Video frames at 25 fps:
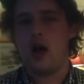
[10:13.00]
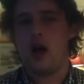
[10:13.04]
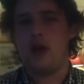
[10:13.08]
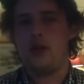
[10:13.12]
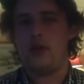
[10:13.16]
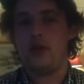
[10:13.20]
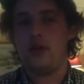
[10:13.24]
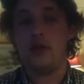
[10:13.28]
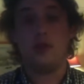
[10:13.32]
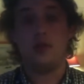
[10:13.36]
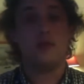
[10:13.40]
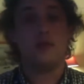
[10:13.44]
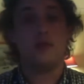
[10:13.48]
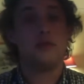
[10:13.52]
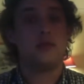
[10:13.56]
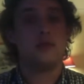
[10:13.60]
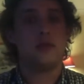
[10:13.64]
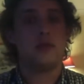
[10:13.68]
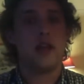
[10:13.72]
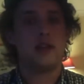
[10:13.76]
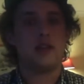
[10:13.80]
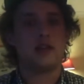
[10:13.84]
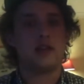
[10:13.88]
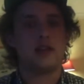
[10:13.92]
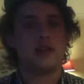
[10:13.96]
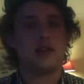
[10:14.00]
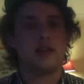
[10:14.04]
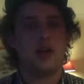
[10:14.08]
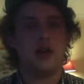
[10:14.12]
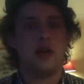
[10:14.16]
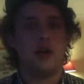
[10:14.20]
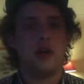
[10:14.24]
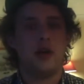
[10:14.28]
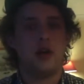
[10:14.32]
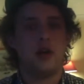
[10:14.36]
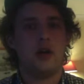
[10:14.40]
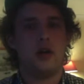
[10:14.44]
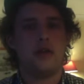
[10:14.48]
new Legend of
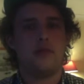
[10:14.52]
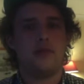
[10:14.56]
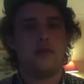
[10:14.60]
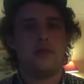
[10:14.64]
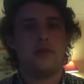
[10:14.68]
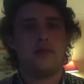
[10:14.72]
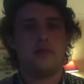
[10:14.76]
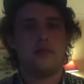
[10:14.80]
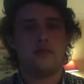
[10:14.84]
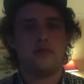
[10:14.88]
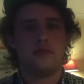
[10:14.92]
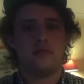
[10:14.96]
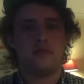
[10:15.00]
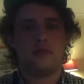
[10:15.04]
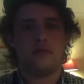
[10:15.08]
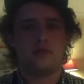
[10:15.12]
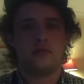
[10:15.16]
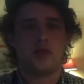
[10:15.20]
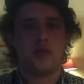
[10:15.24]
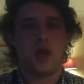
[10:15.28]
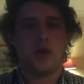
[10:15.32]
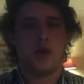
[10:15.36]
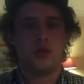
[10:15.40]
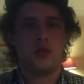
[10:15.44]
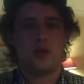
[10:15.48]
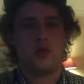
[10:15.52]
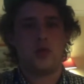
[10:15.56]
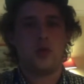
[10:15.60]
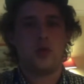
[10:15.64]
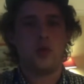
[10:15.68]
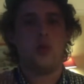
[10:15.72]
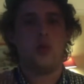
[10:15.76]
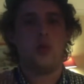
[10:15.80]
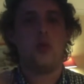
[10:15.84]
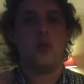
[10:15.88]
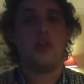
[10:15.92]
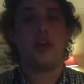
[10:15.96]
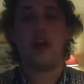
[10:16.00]
Zelda going to a
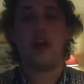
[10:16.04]
wall thing.